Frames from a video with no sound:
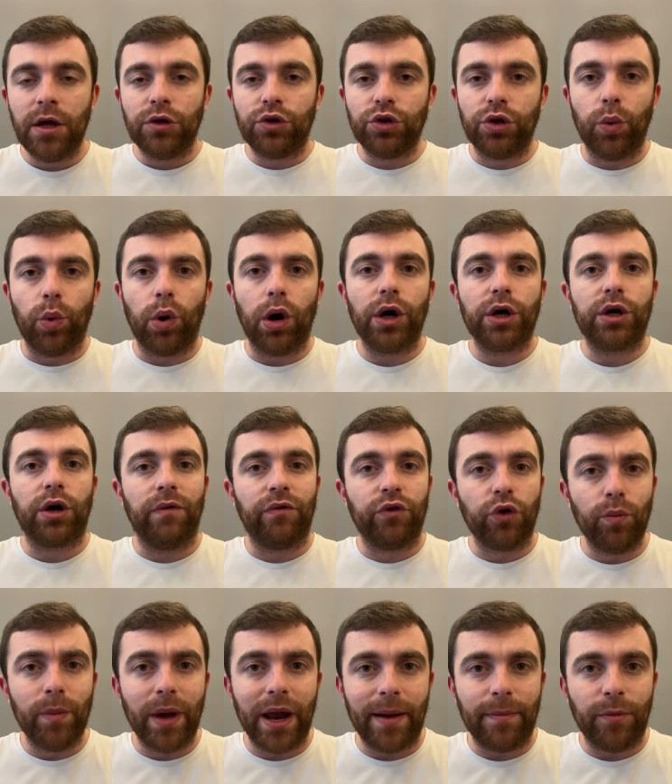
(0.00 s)
to the work of
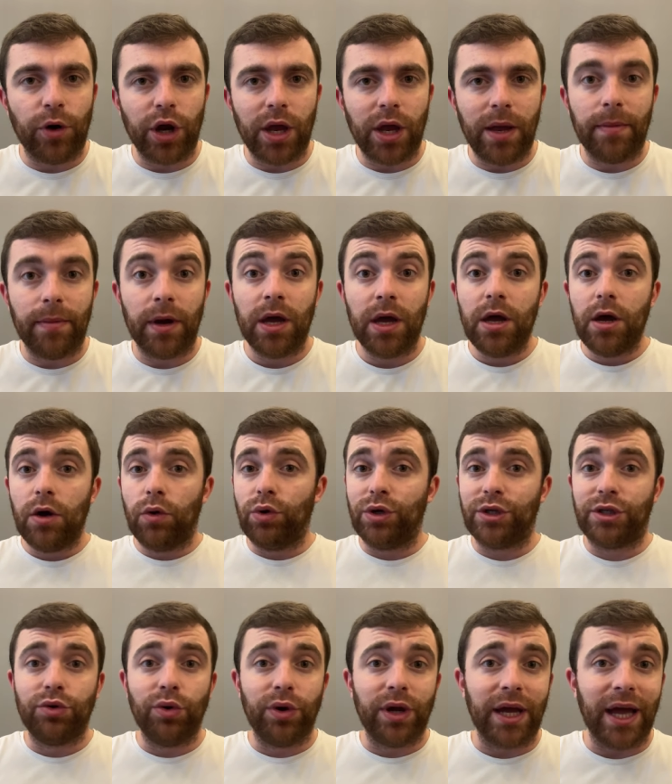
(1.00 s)
Ruben Amorim, who is
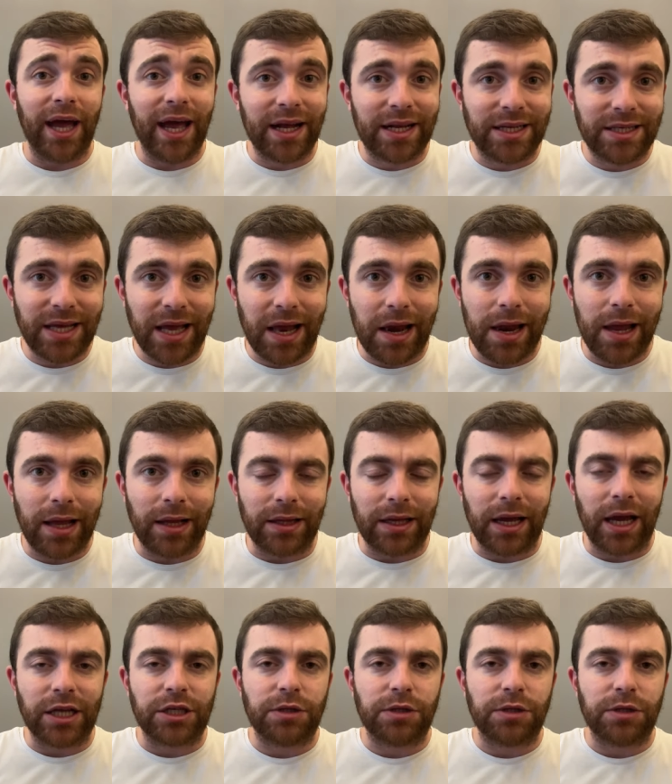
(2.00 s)
doing excellent at